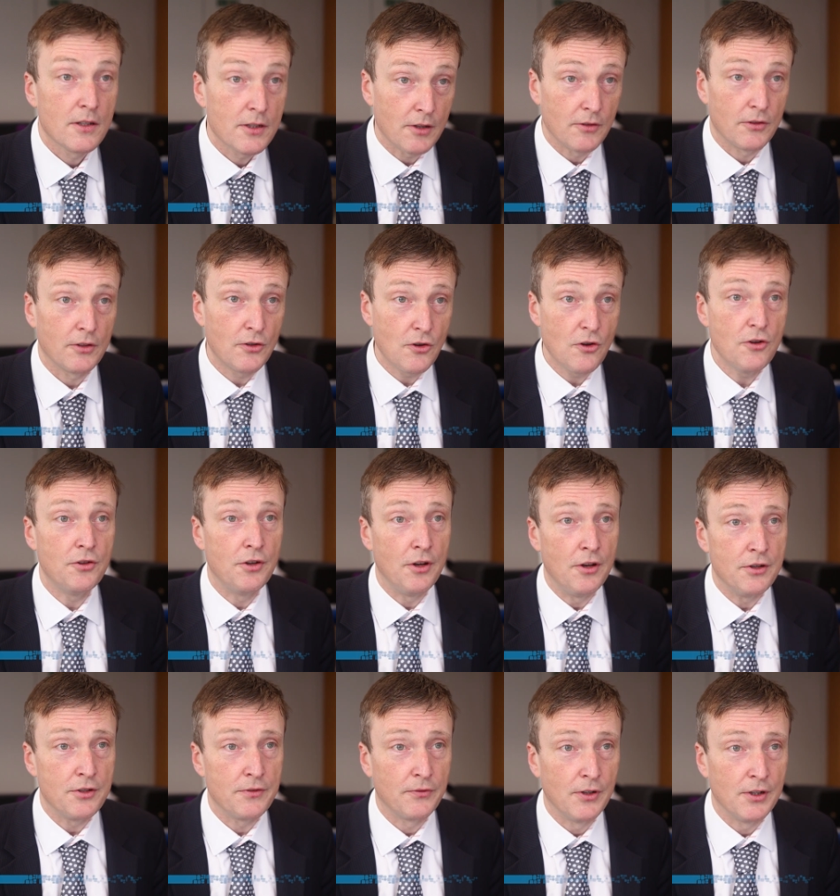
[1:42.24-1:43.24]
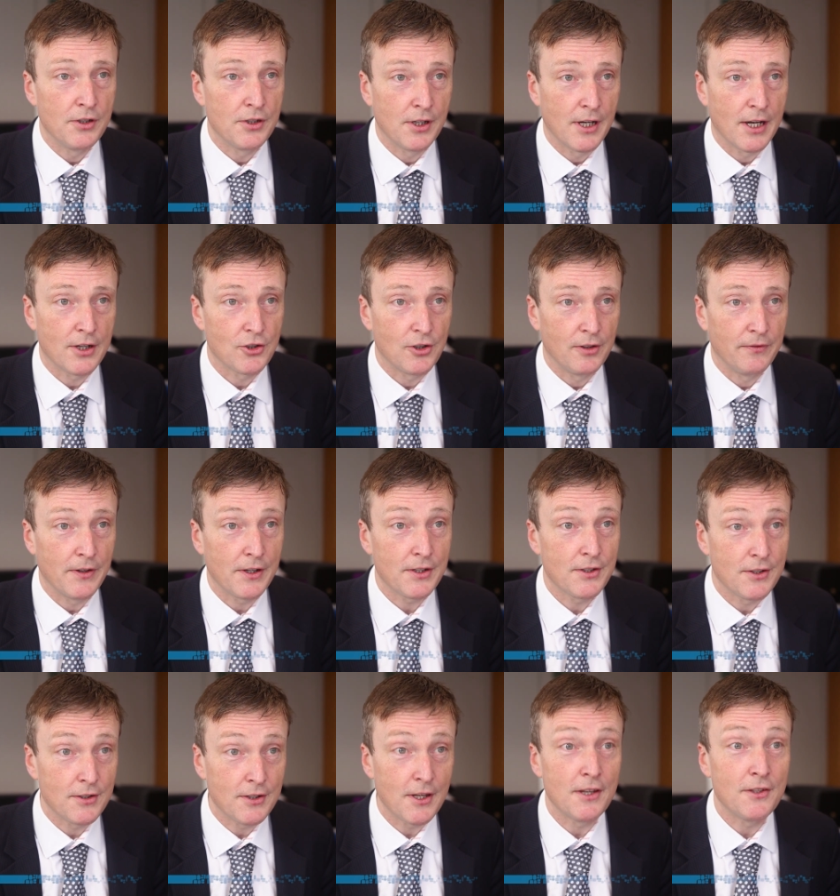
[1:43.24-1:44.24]
So the good news for international
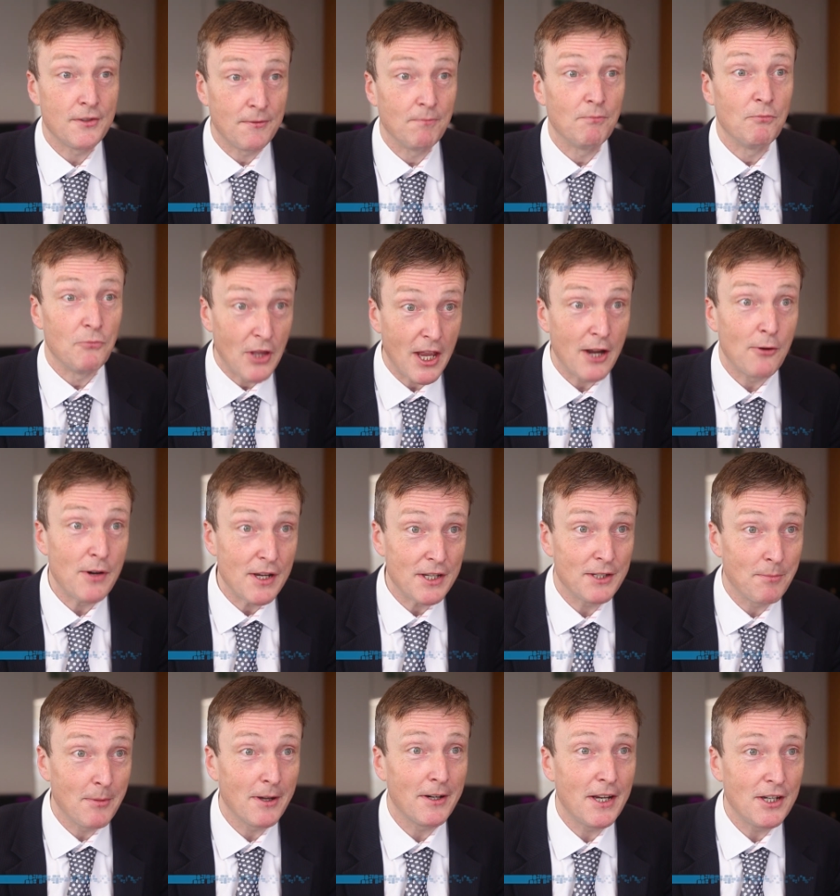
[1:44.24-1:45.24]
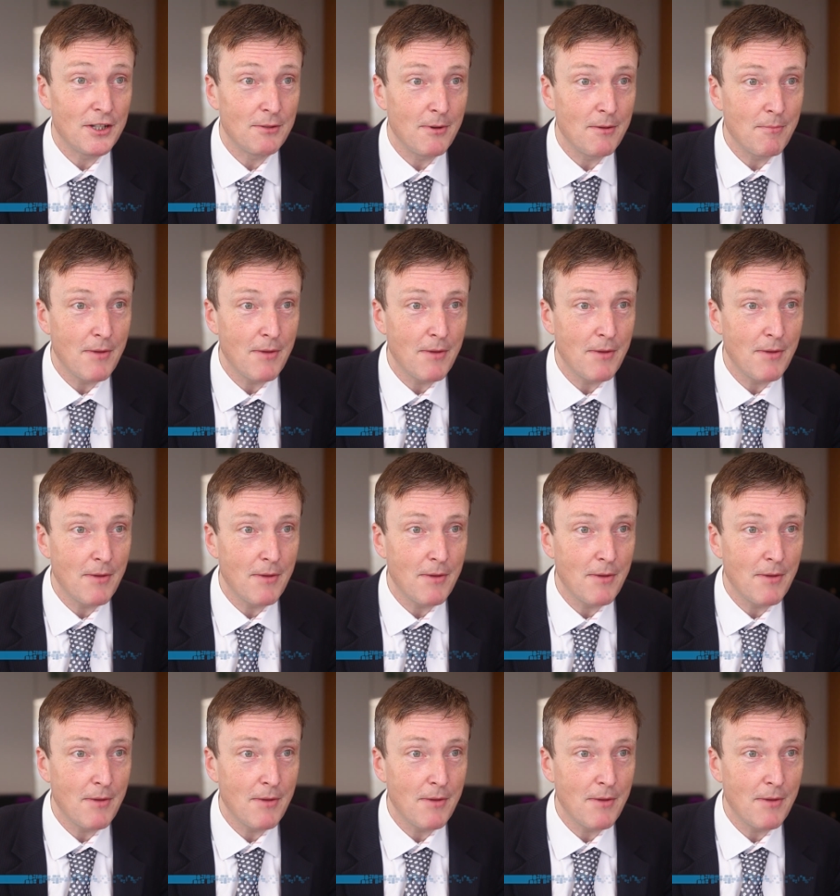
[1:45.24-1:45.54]
investors is there is money to be